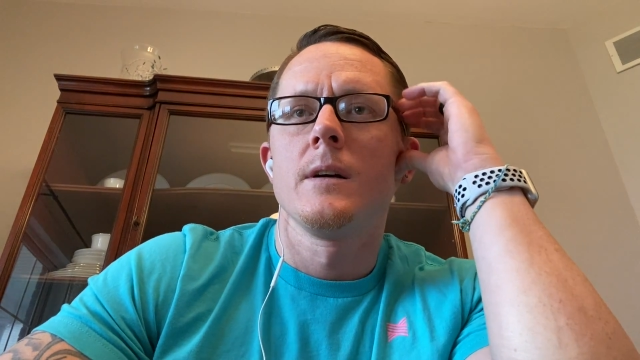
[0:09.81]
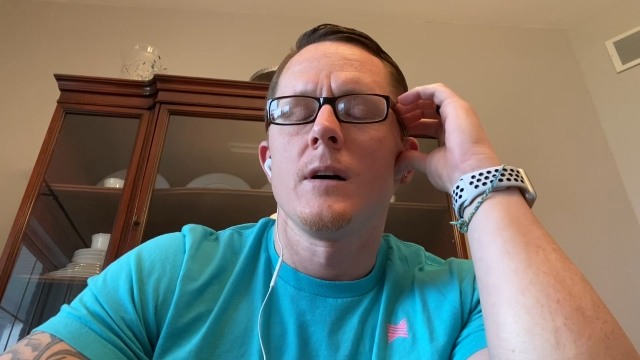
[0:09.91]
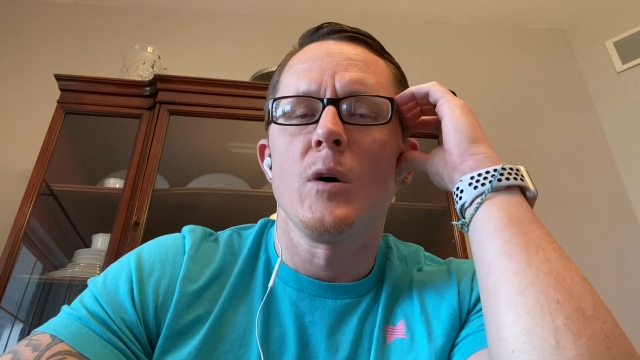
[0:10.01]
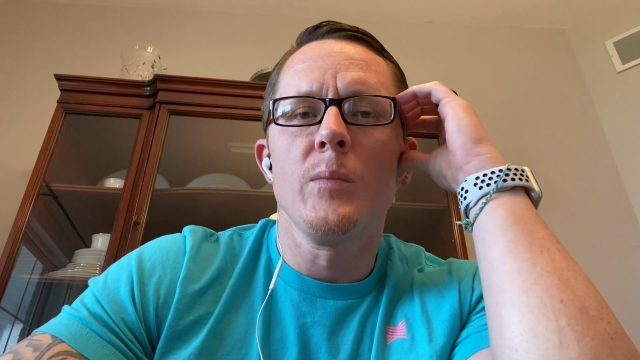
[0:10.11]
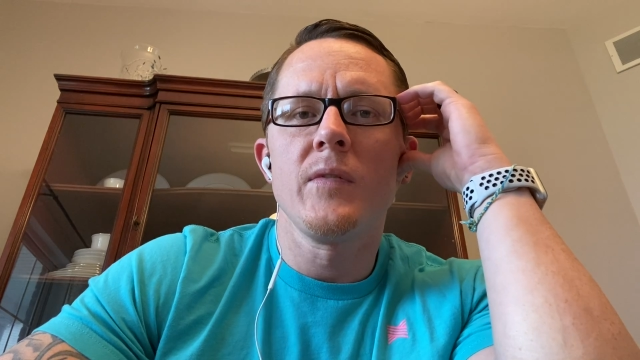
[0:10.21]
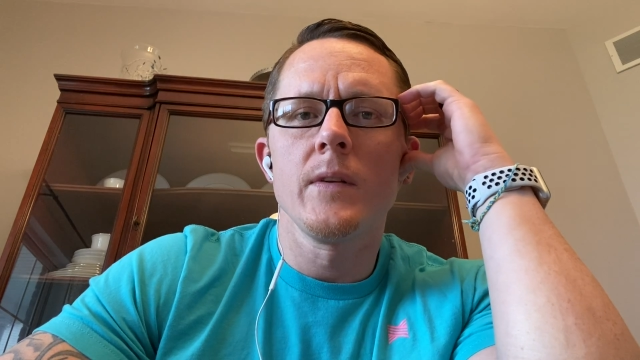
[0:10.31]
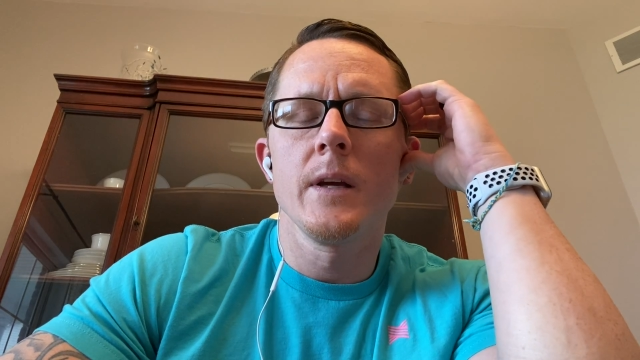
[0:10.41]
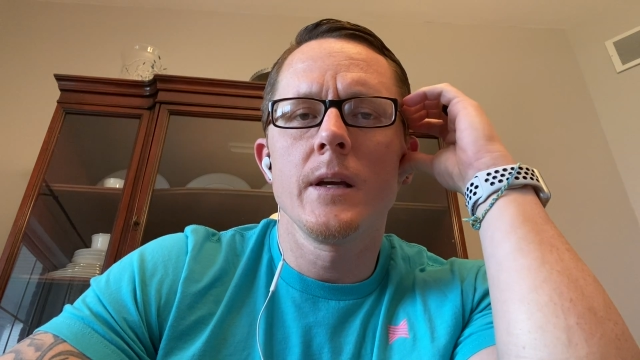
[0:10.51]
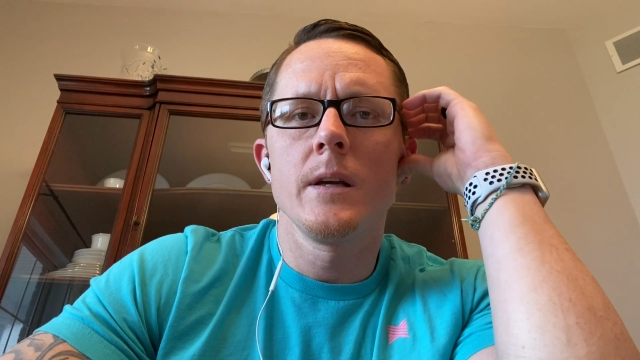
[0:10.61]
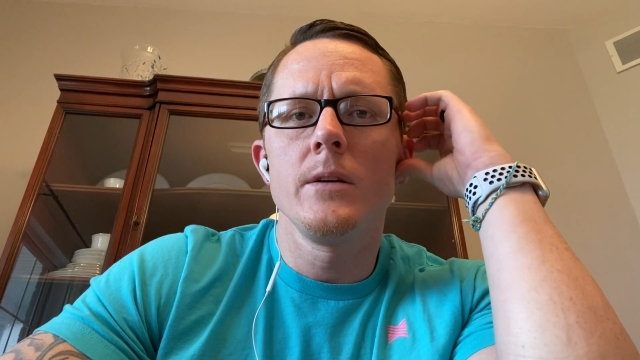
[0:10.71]

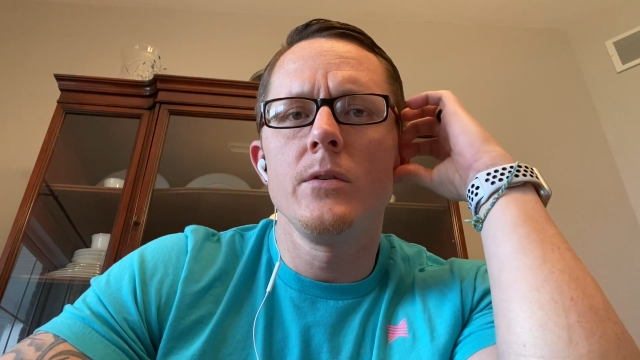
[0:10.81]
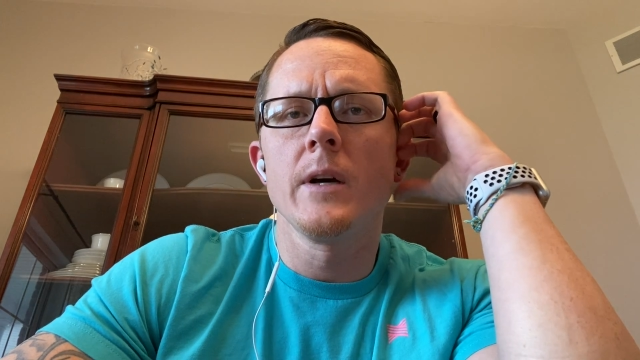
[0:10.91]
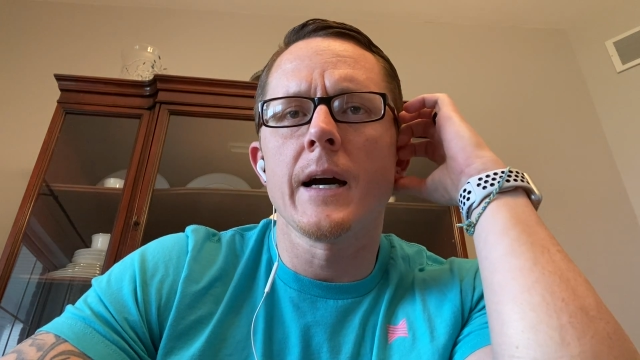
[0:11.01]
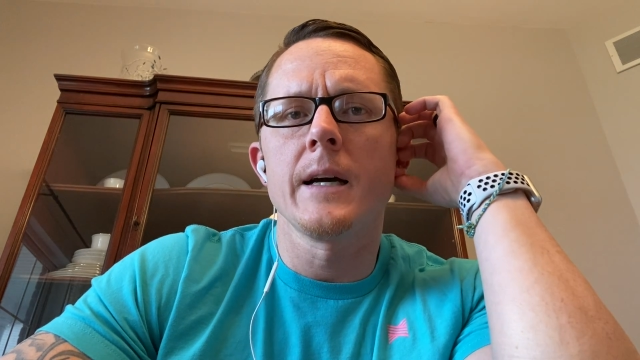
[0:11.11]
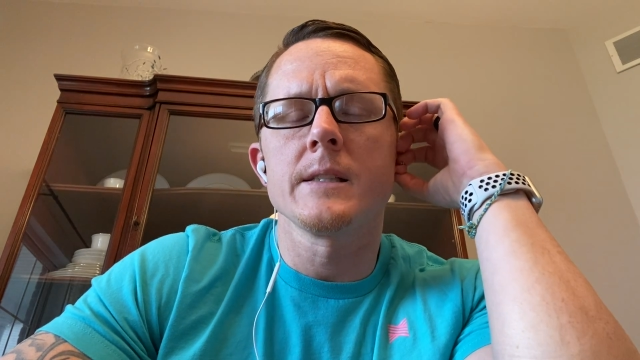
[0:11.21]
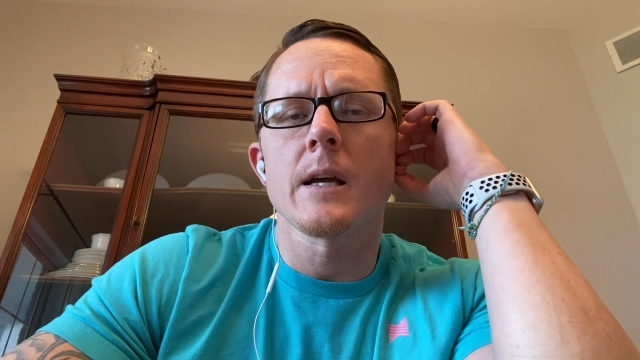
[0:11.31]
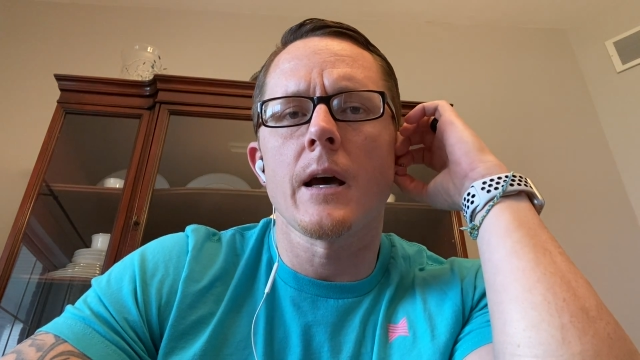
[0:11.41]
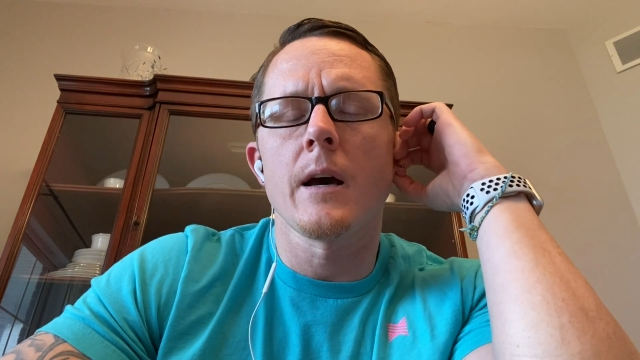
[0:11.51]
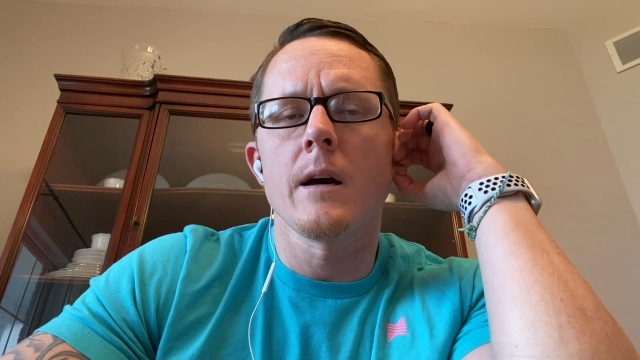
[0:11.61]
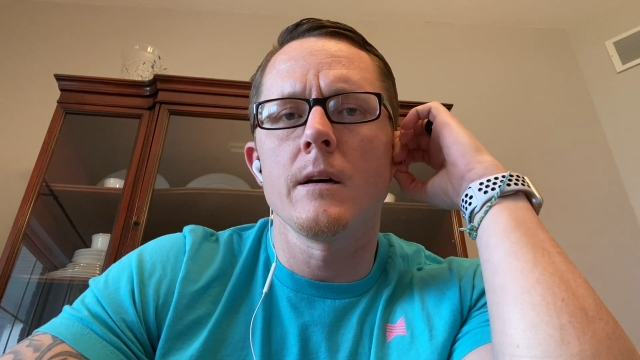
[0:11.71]
Hopefully, you guys
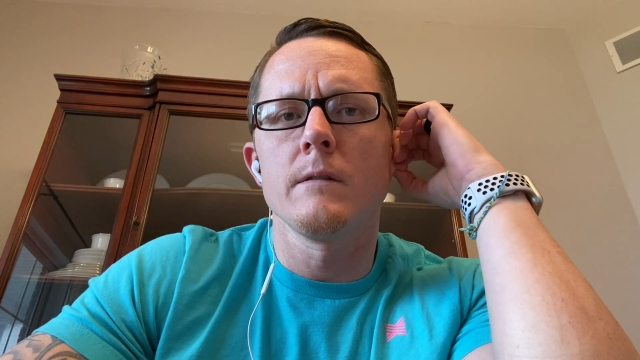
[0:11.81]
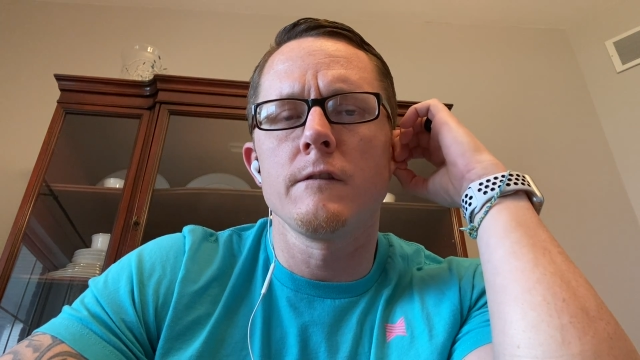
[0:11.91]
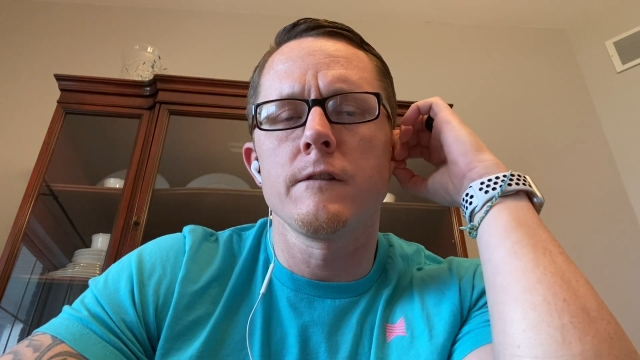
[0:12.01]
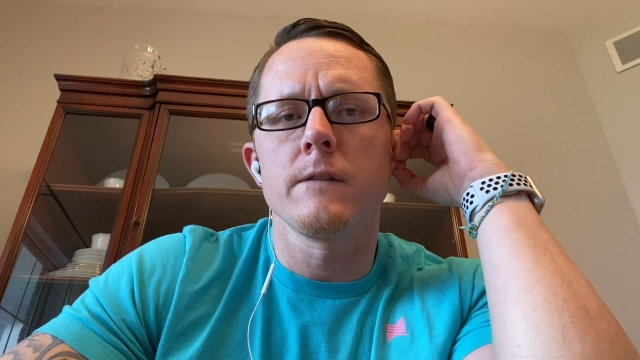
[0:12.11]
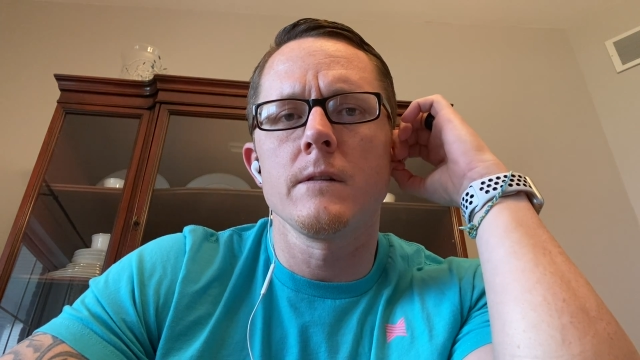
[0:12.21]
have